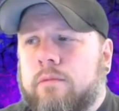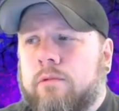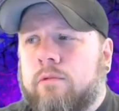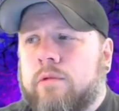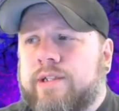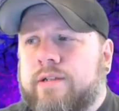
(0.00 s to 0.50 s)

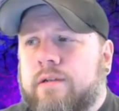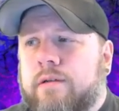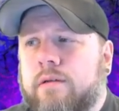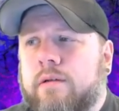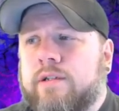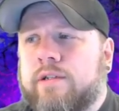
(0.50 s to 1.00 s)
What's it
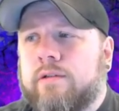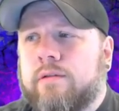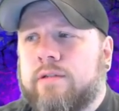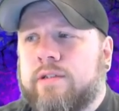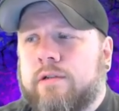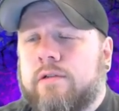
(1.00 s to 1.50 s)
doing? It's
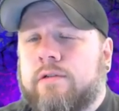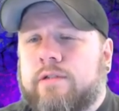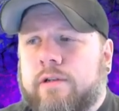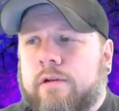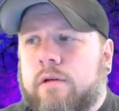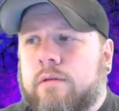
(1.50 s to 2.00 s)
doing 0,
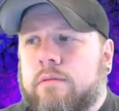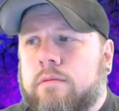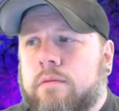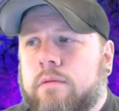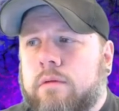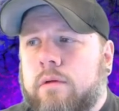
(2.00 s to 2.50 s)
0,
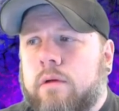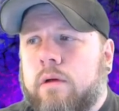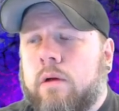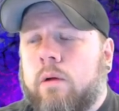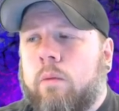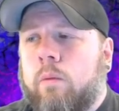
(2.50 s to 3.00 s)

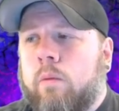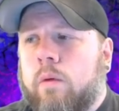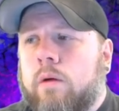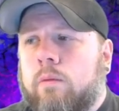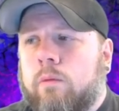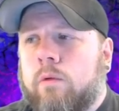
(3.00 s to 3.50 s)

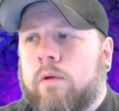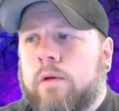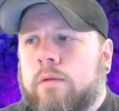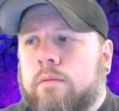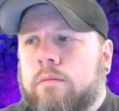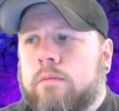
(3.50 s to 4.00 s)
1,
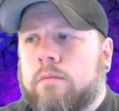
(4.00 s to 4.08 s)
1,